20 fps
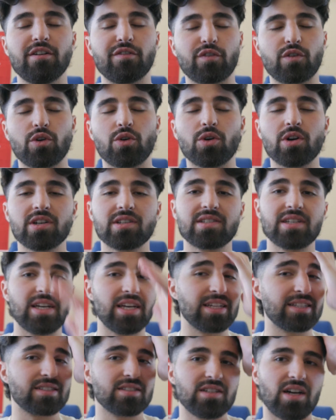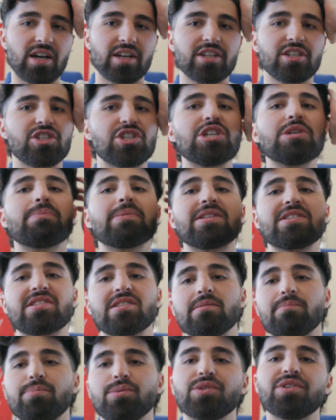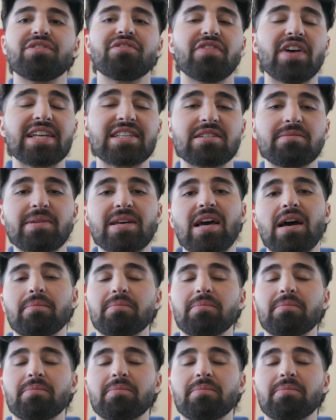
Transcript: Of course, it's not a cheap and simple investment.